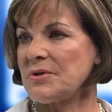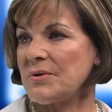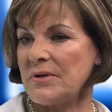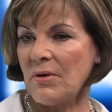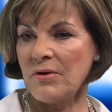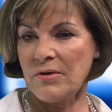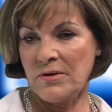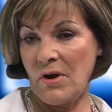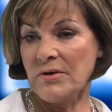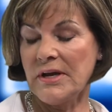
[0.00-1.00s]

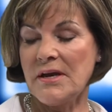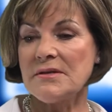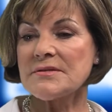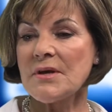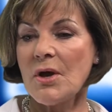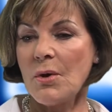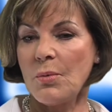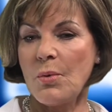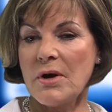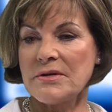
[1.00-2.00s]
in our case,
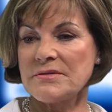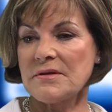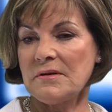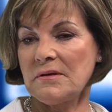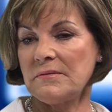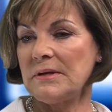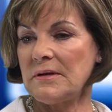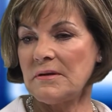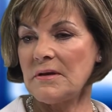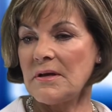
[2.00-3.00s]
was
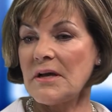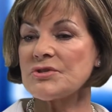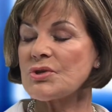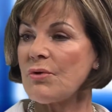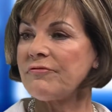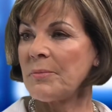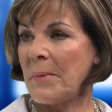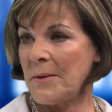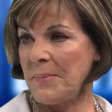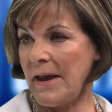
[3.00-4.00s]
a soul from
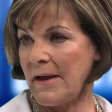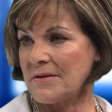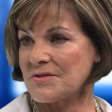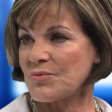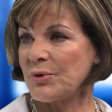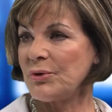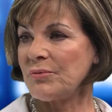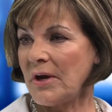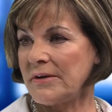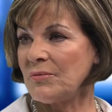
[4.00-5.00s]
my past
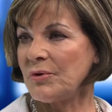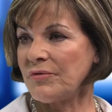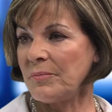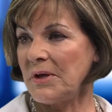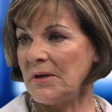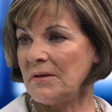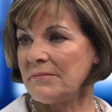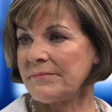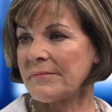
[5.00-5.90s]
reuniting with me.